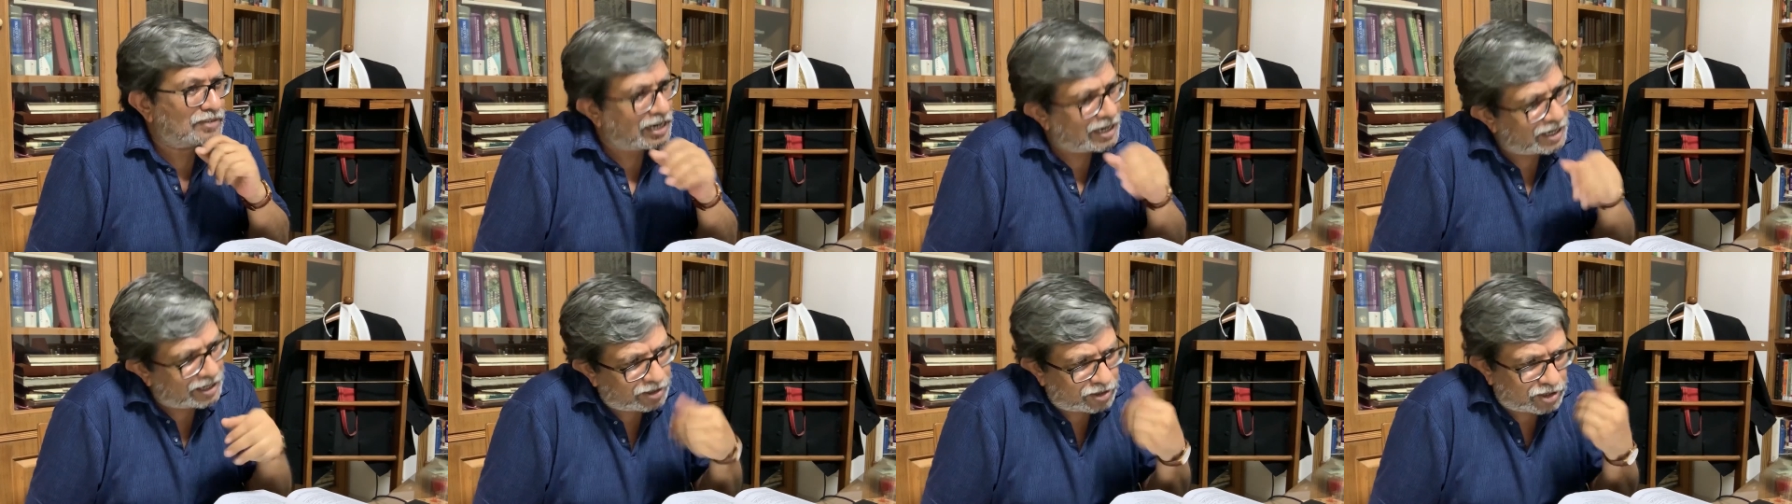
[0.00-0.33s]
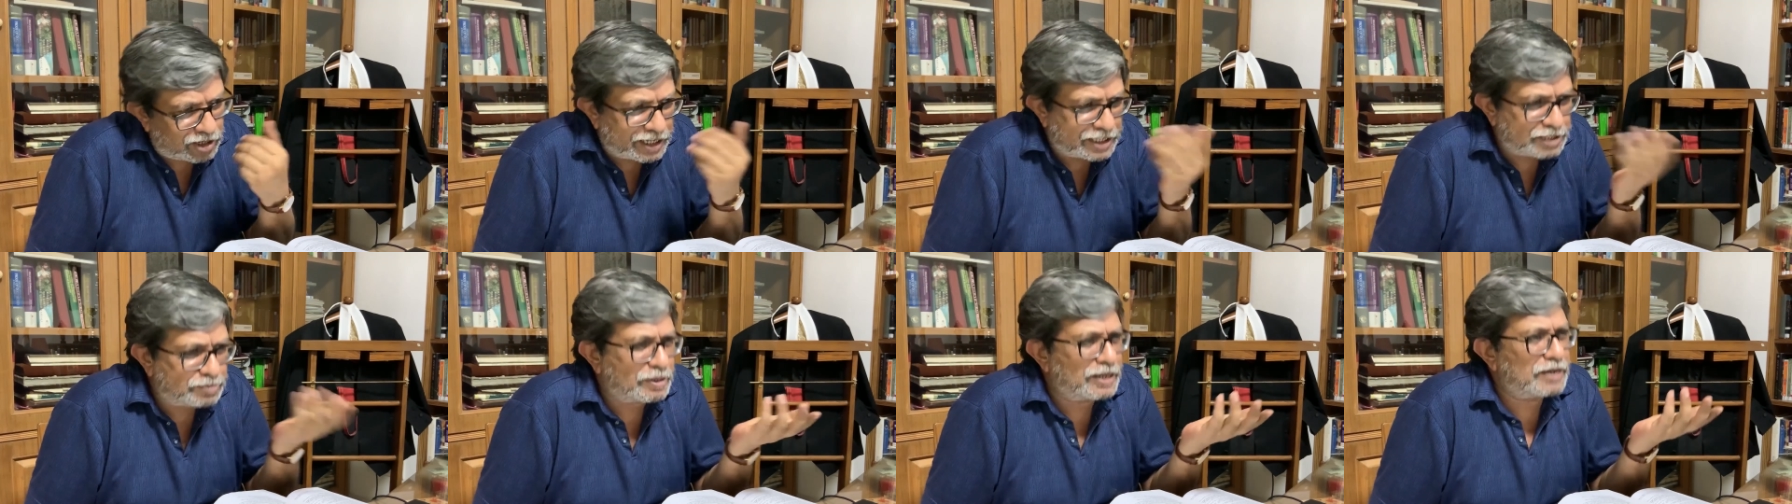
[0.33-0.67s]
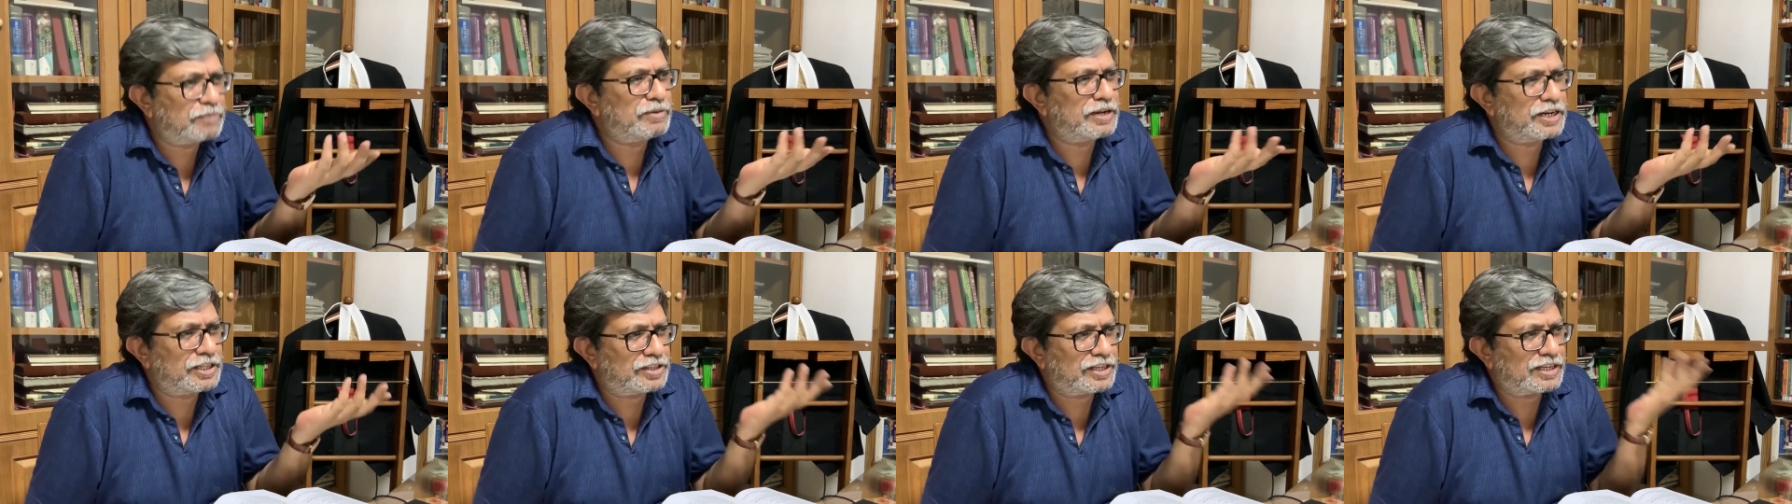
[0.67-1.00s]
and it will
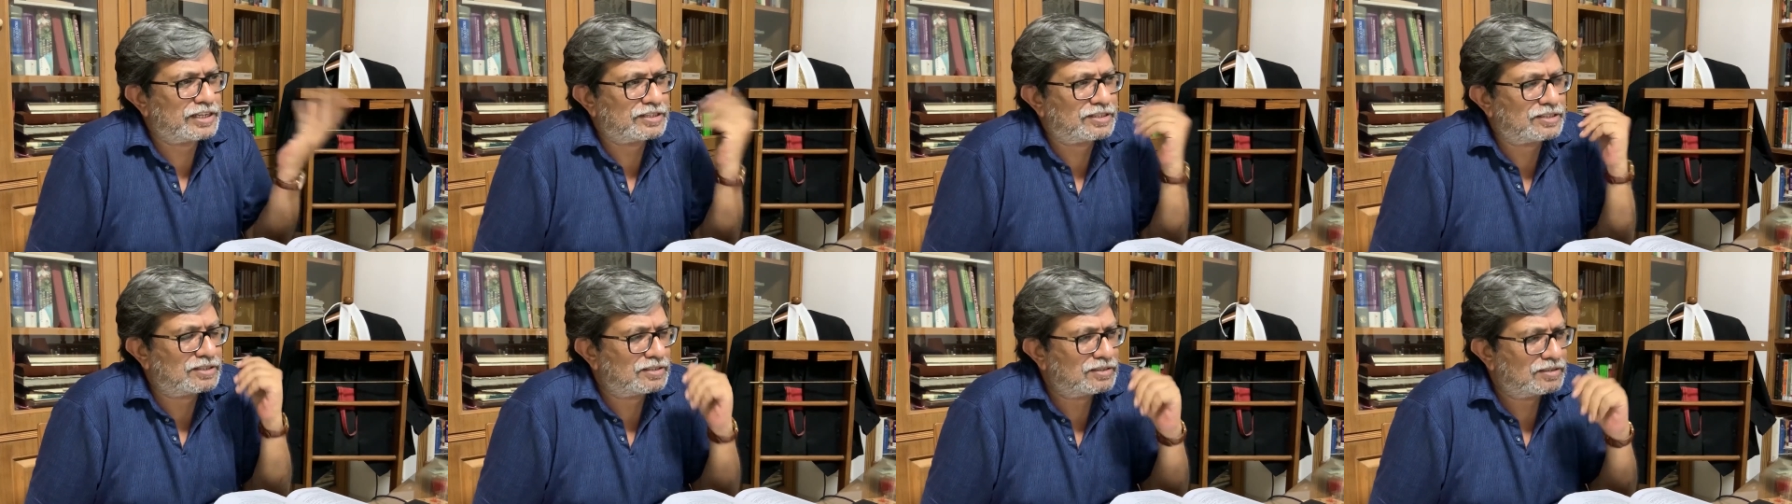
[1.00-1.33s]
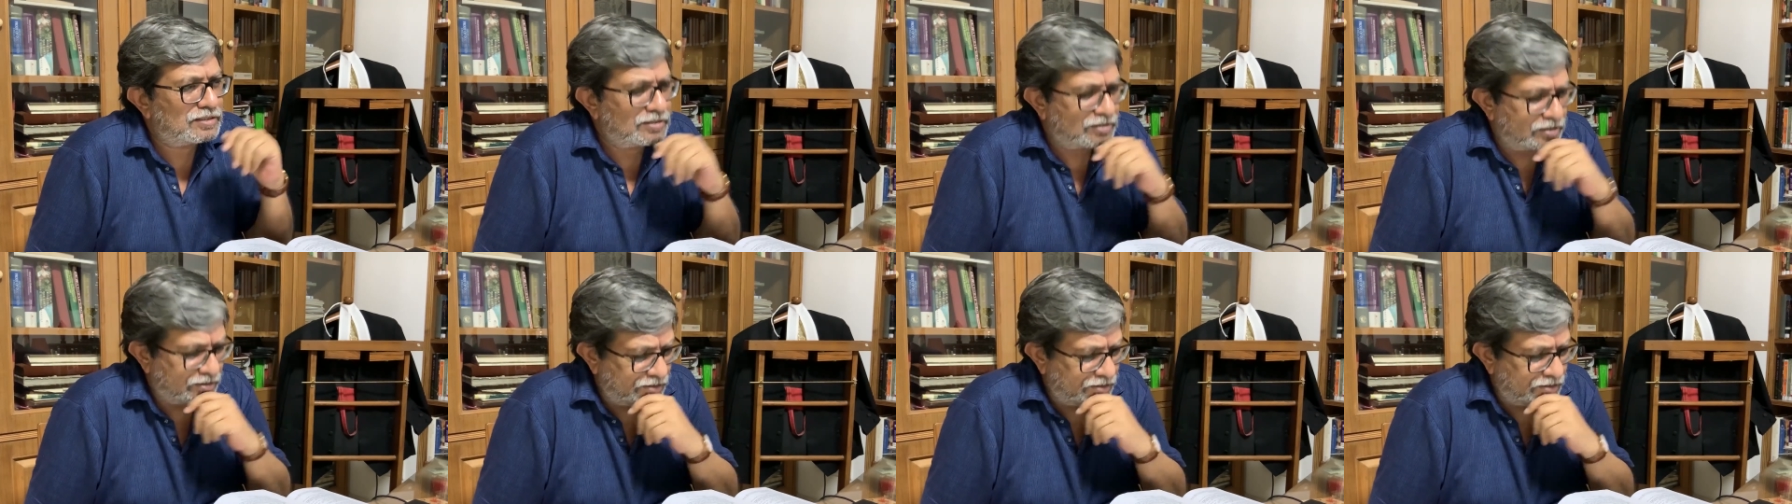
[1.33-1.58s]
explain many things.